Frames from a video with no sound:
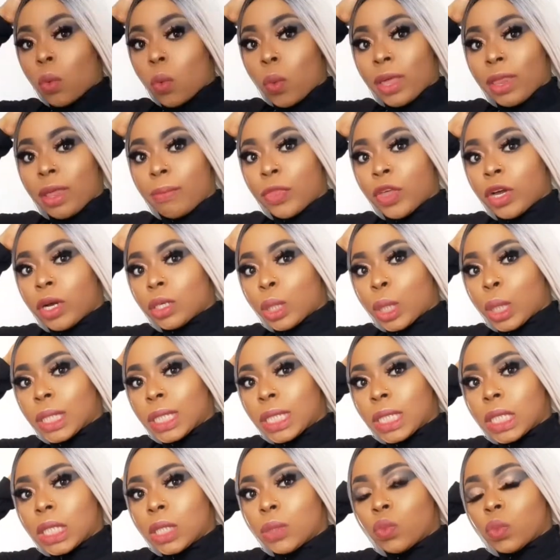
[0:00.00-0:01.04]
so when I'm done
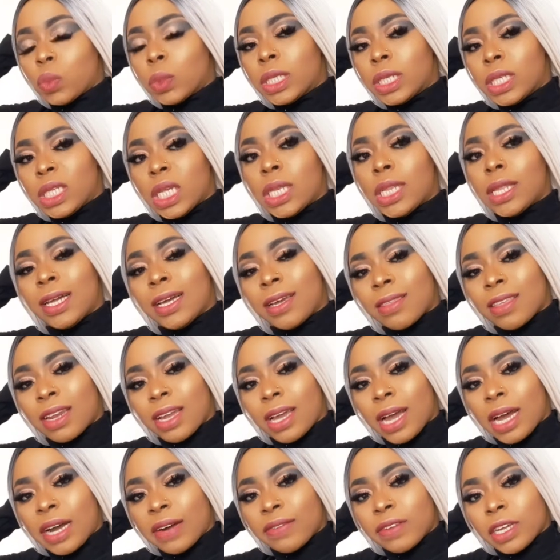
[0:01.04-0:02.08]
cutting it you'll see the
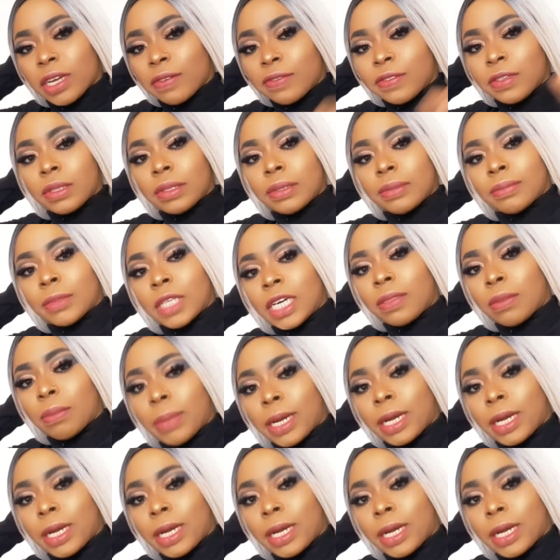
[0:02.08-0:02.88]
length that I have left at